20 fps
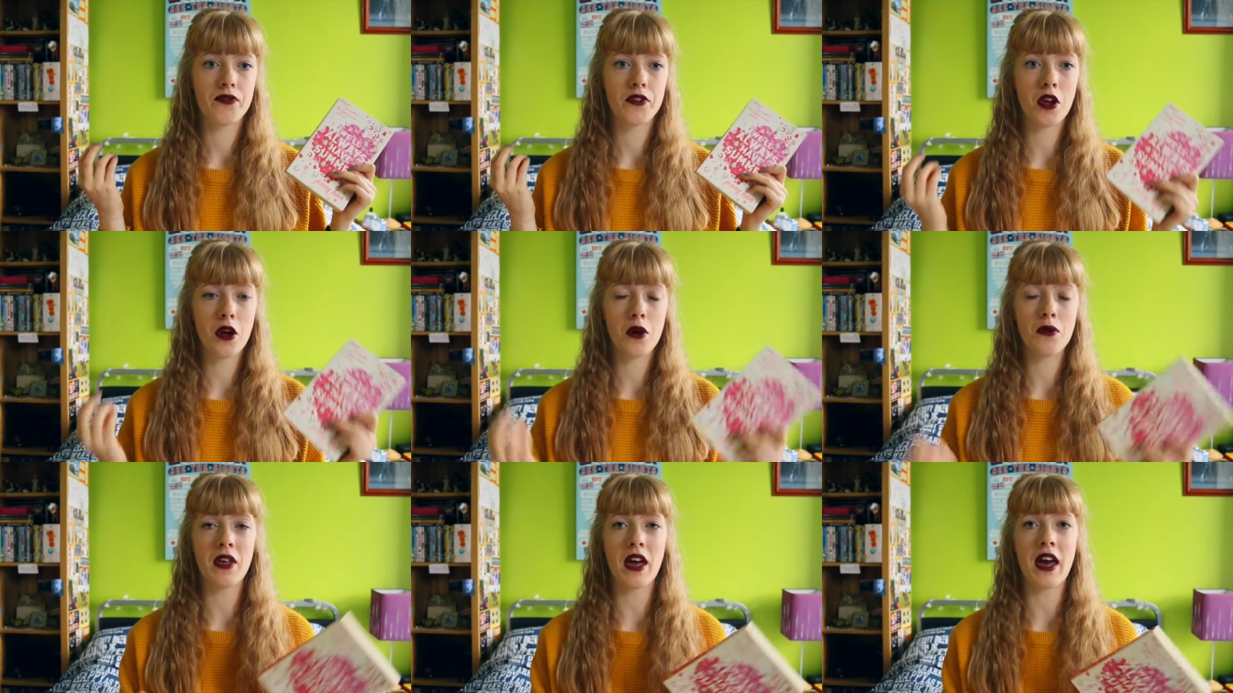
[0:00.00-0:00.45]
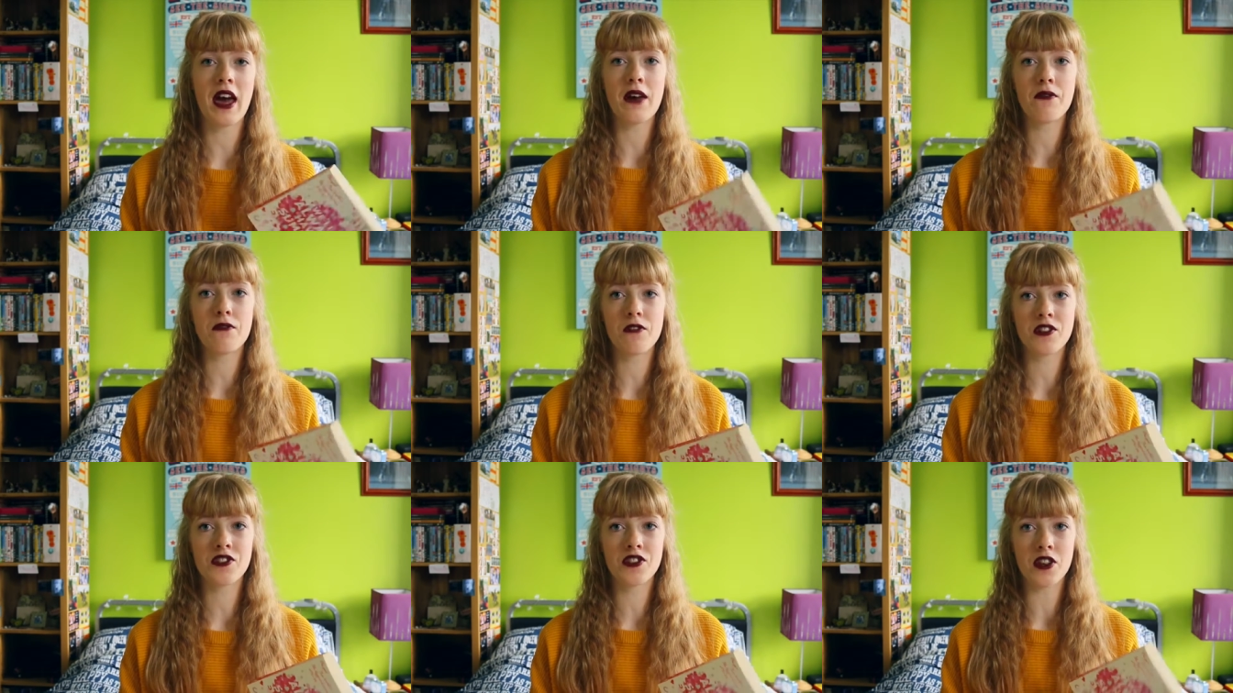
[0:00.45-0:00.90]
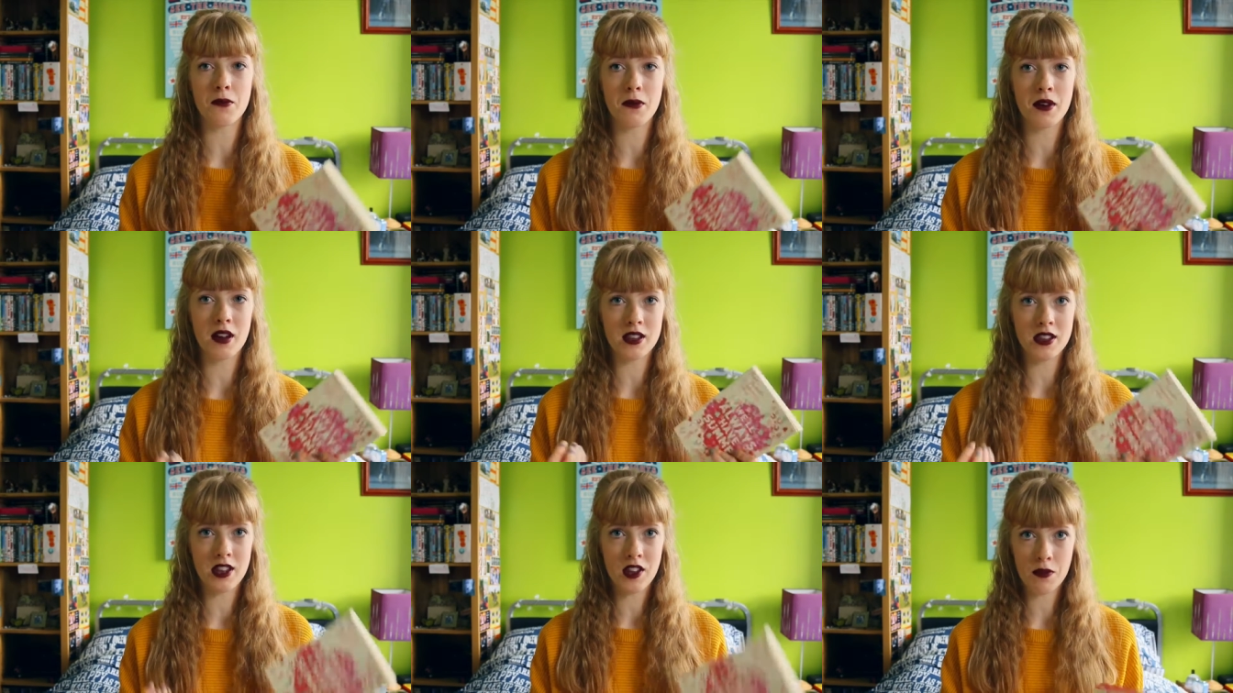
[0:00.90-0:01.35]
go there every summer
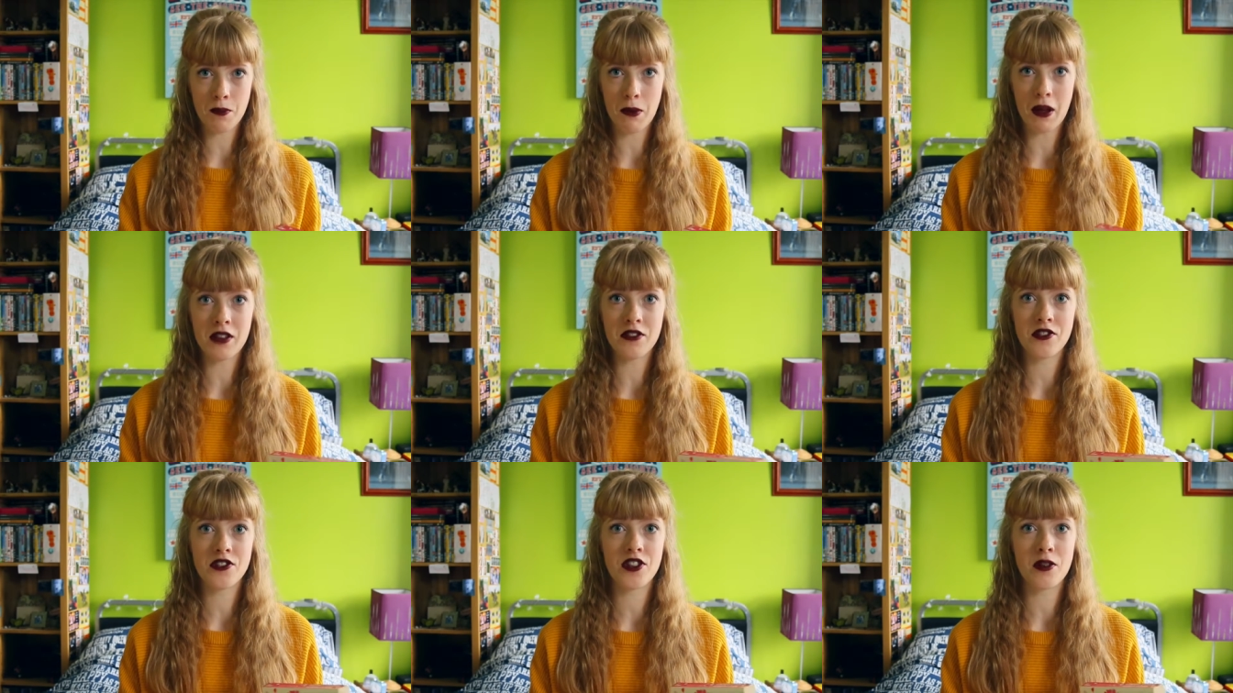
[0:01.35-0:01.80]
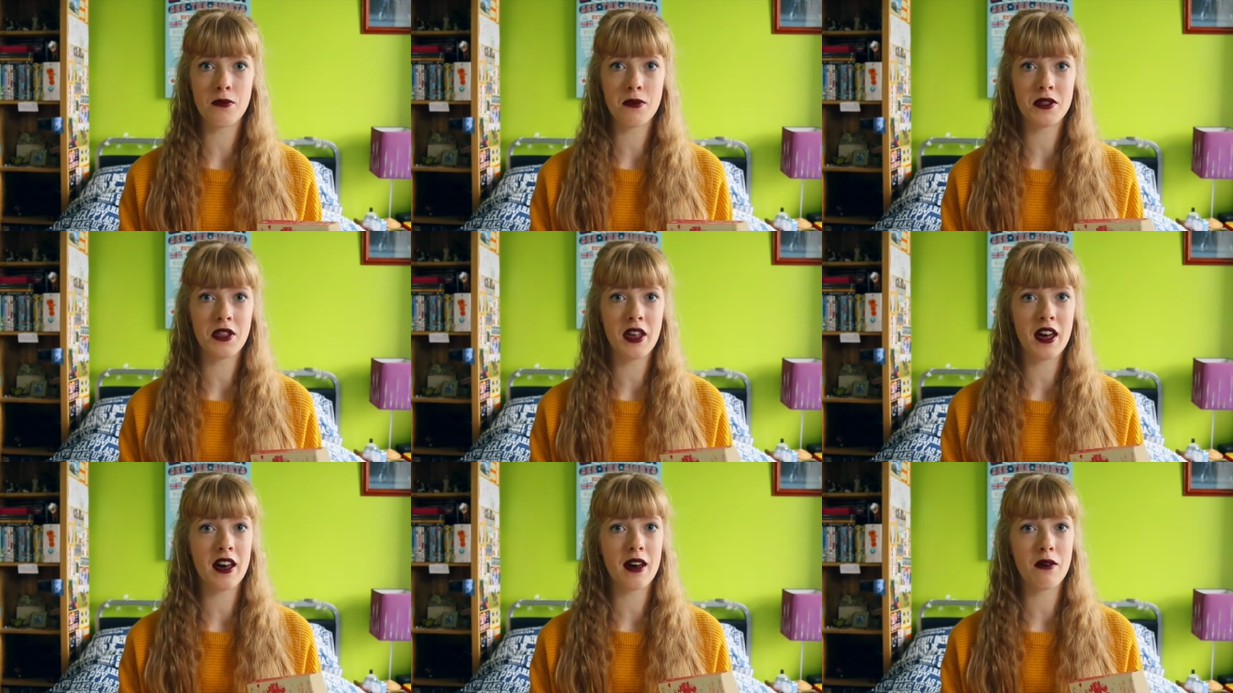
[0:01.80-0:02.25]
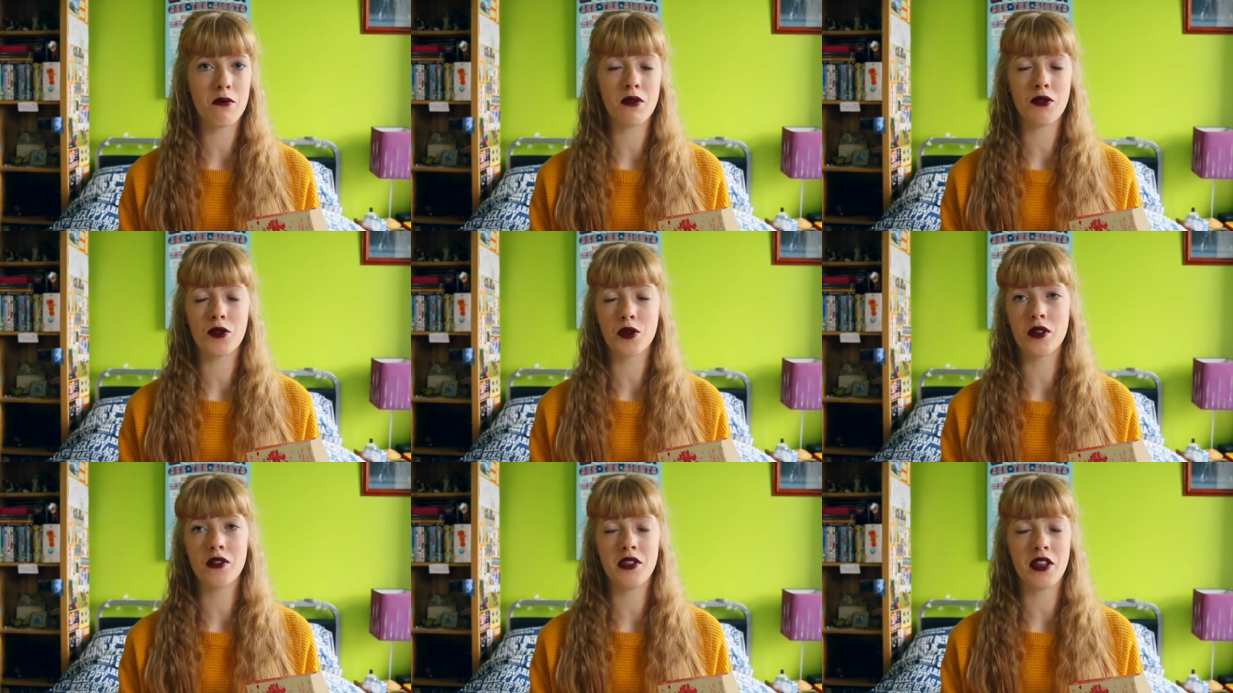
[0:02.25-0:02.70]
and they spend summer there
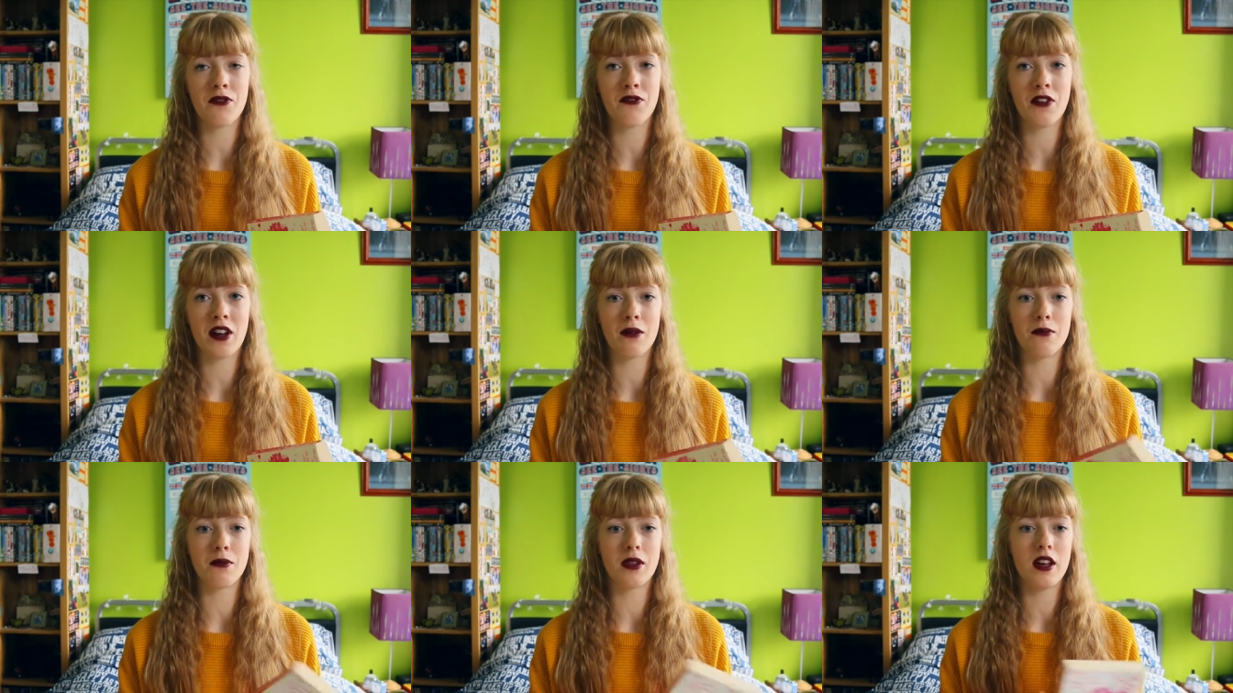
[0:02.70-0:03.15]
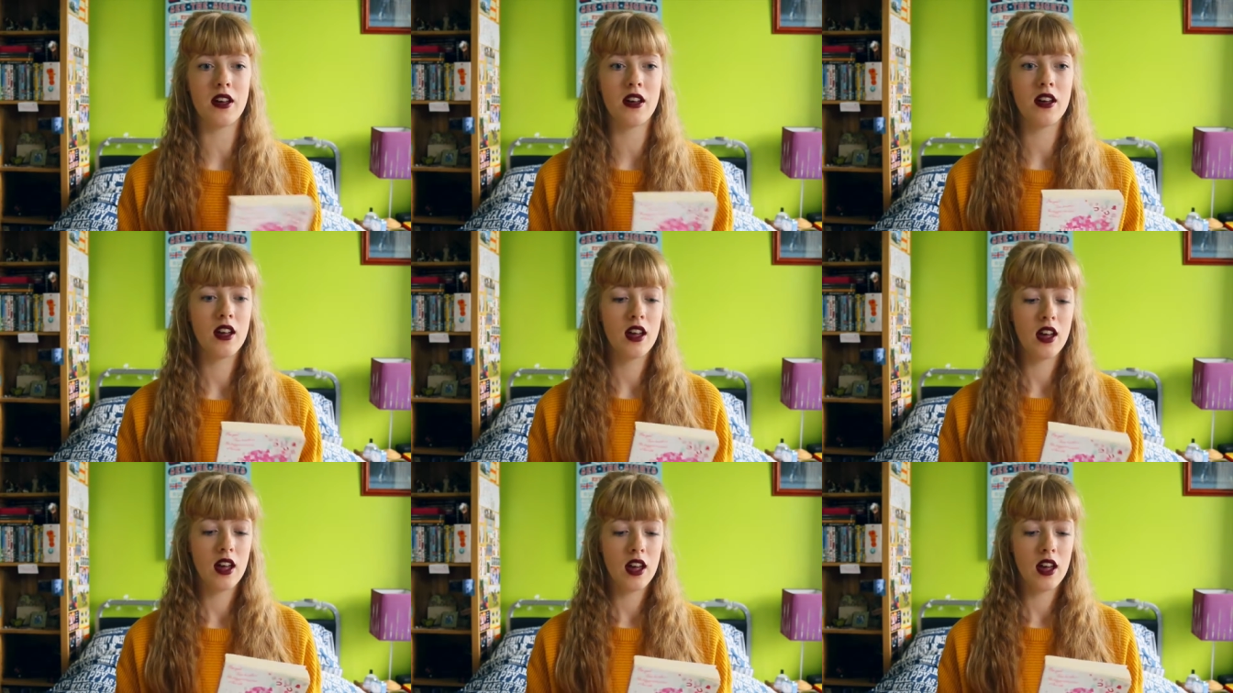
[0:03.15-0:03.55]
with all of their family.